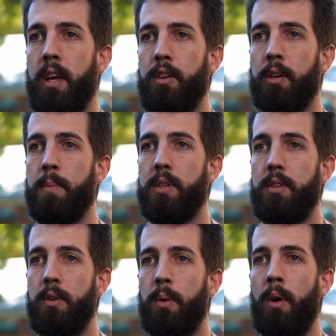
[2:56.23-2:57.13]
that you can
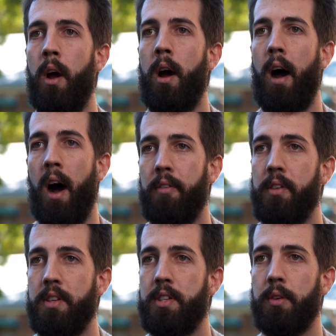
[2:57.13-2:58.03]
pursue
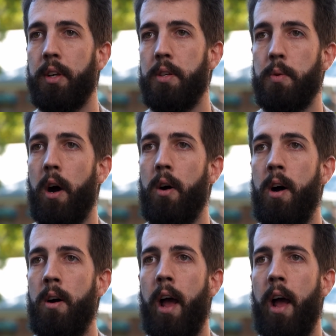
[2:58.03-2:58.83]
after this degree as well.